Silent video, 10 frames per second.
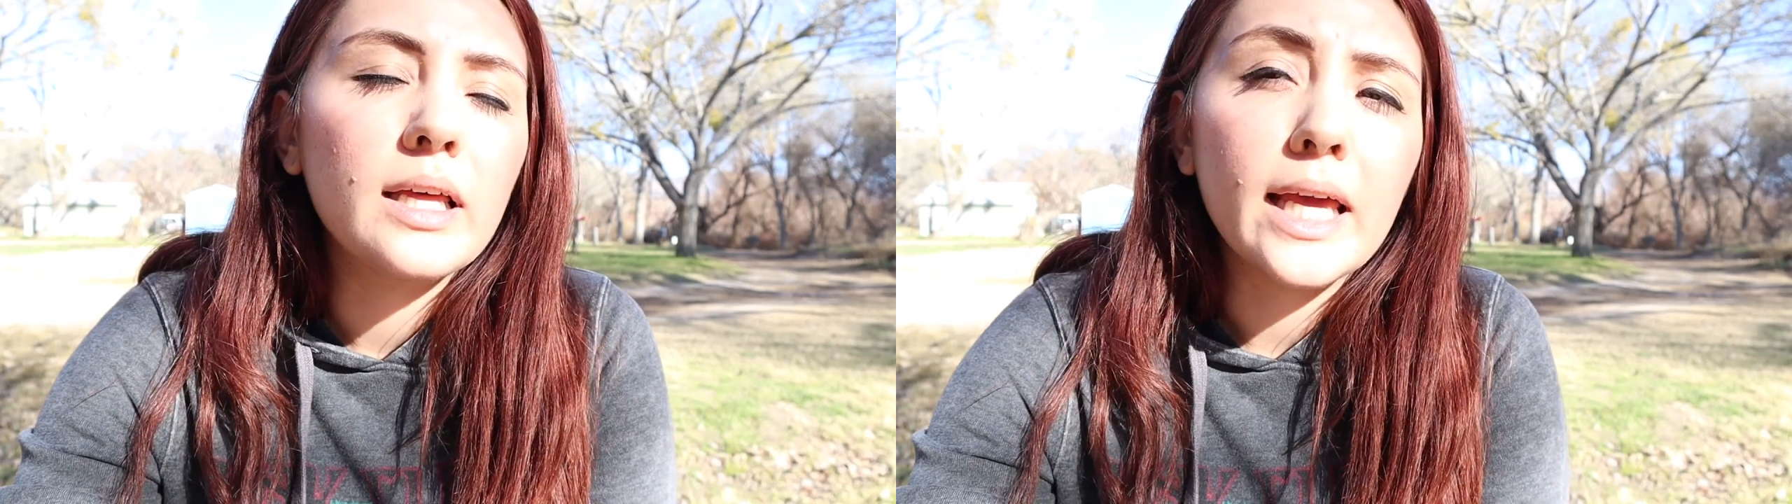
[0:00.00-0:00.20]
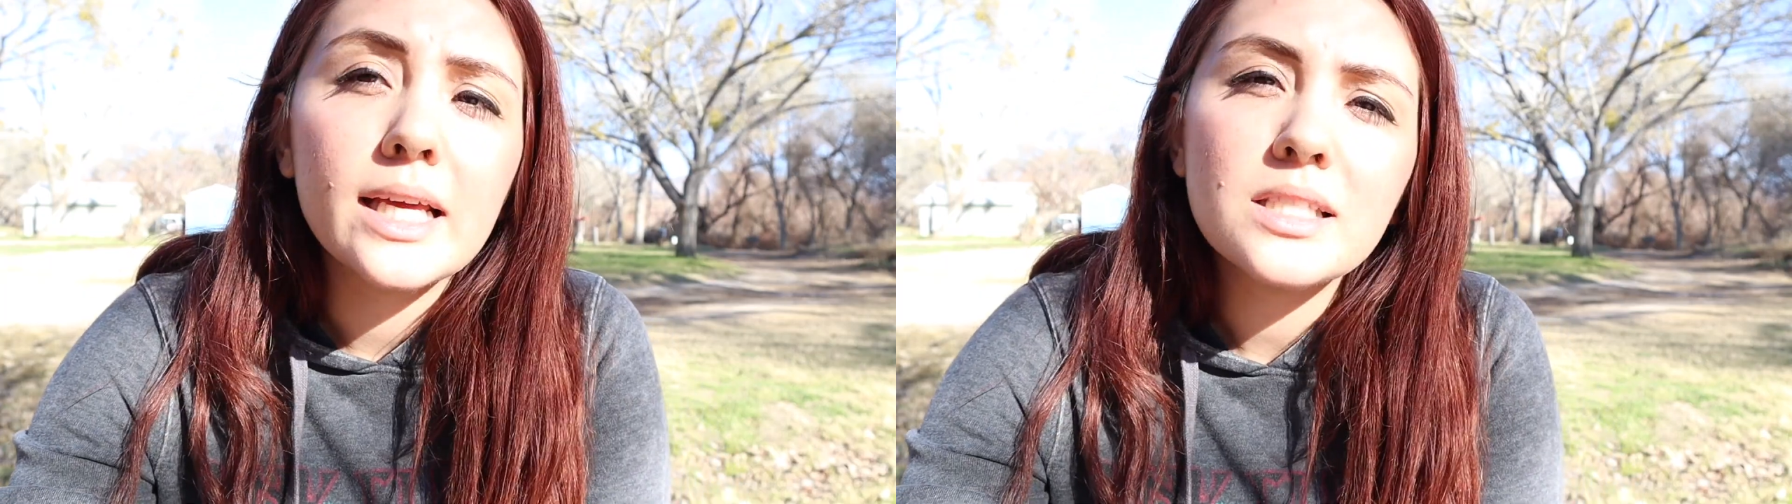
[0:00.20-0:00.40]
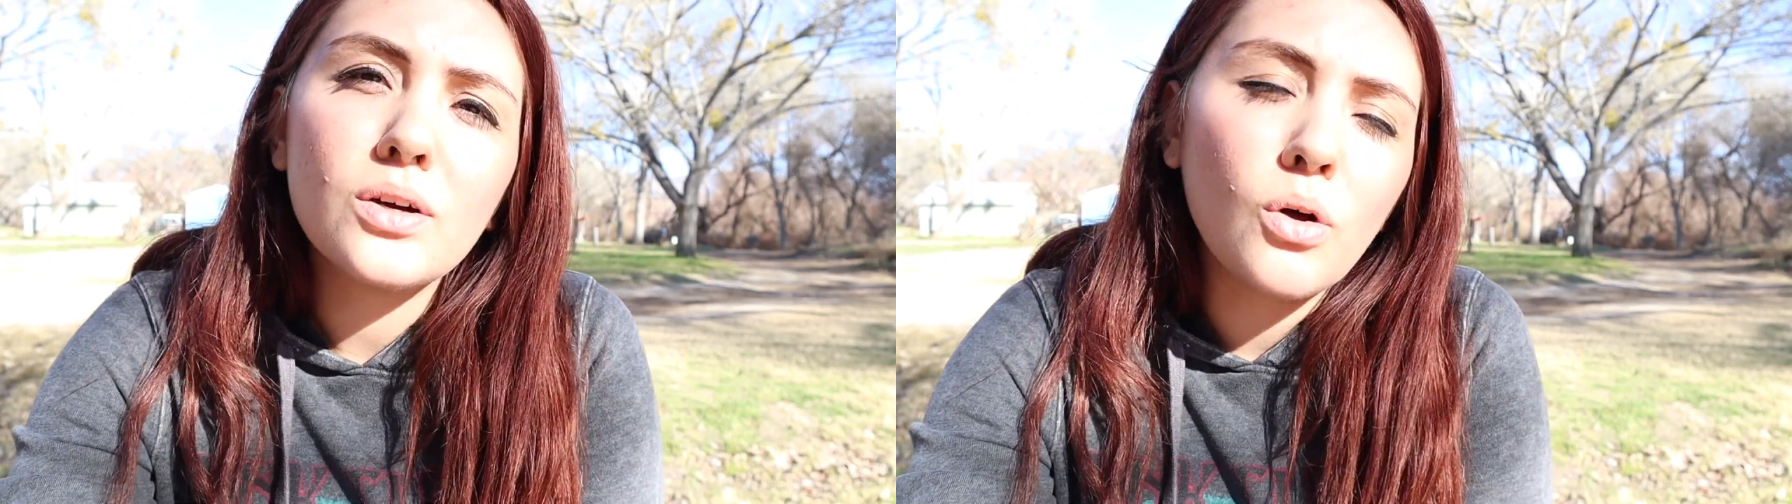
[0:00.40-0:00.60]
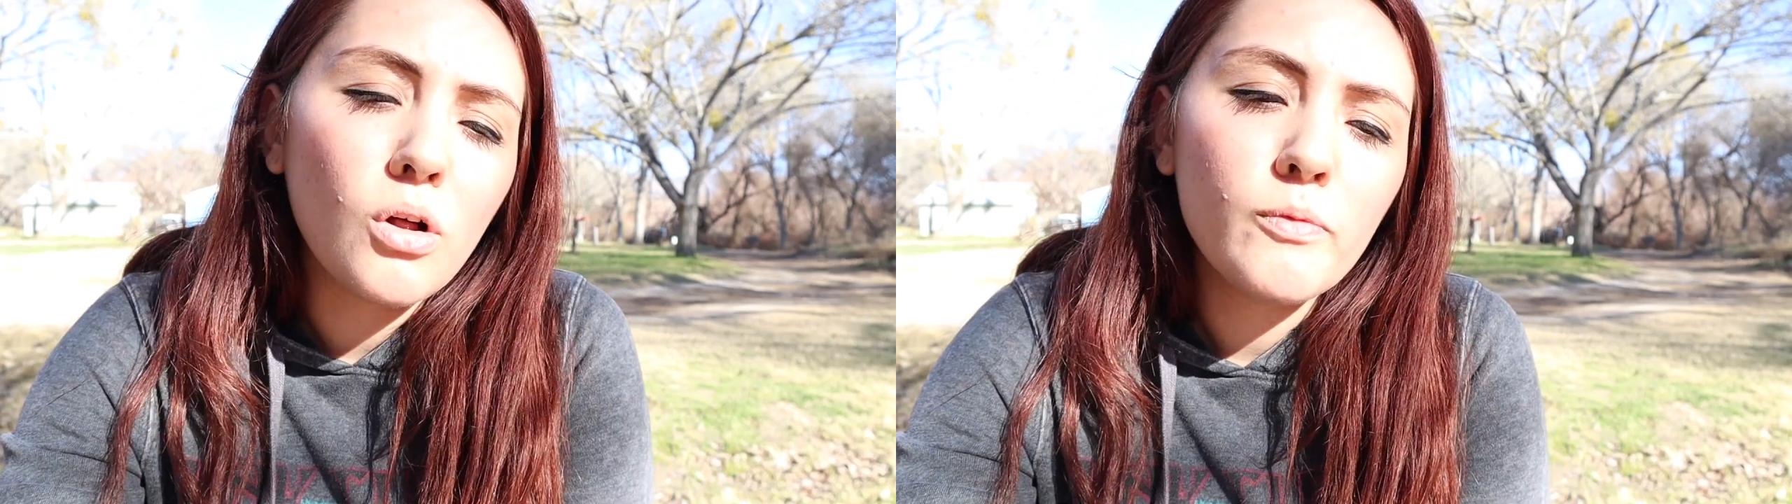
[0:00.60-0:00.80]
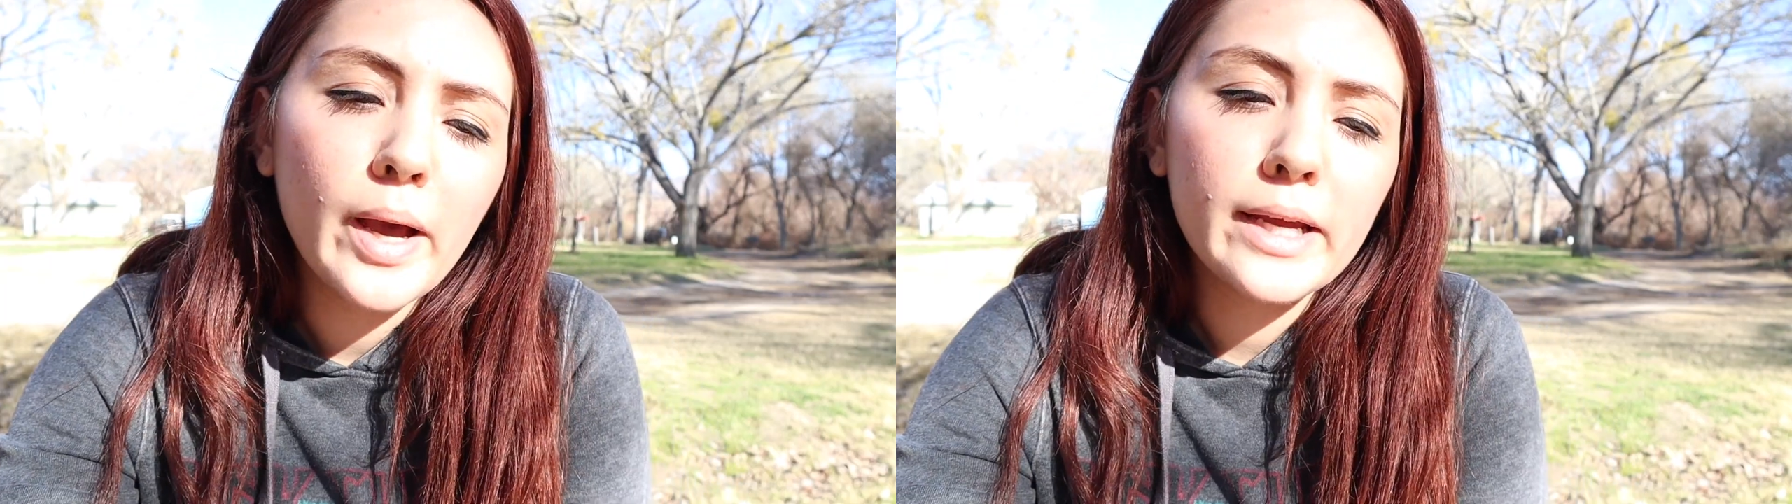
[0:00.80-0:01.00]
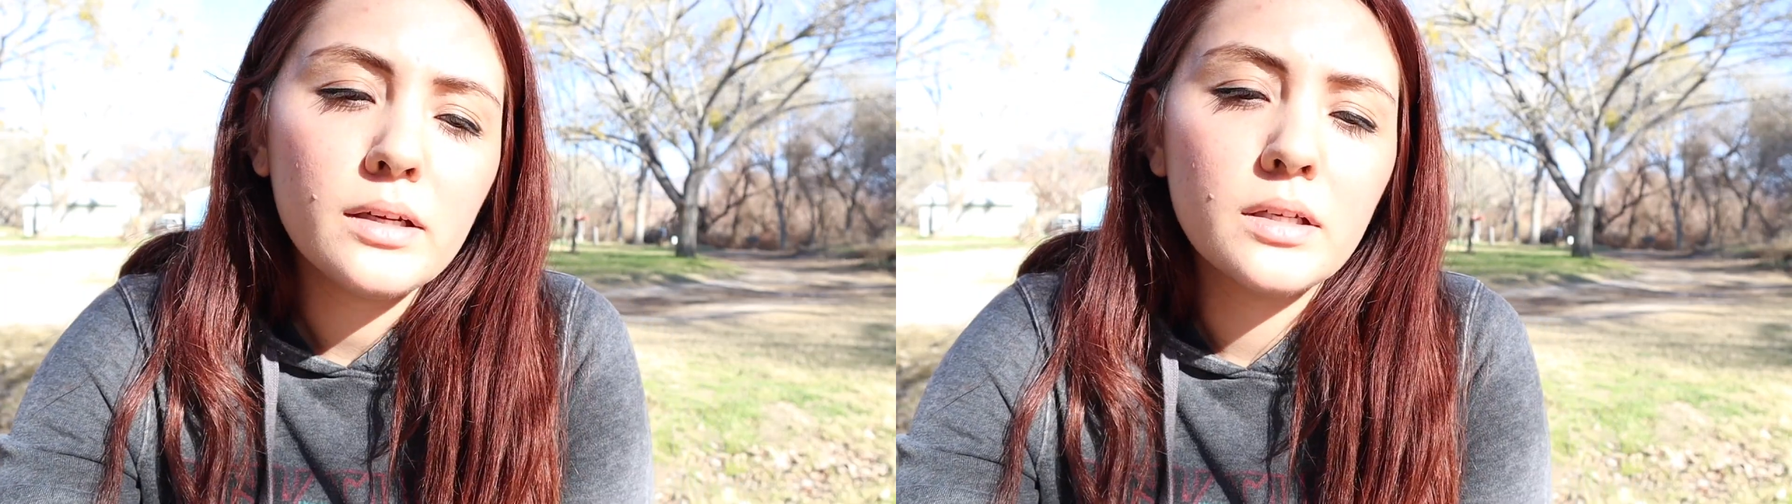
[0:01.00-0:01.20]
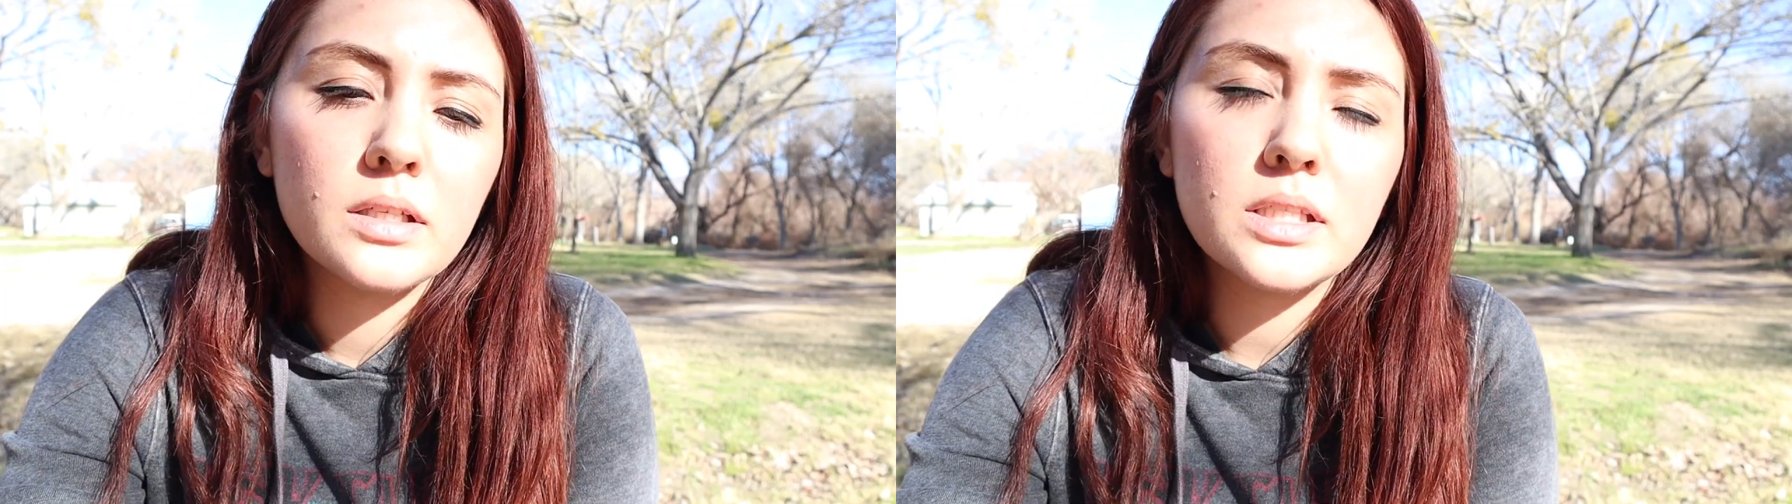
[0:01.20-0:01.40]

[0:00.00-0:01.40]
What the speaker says: it is a goal of mine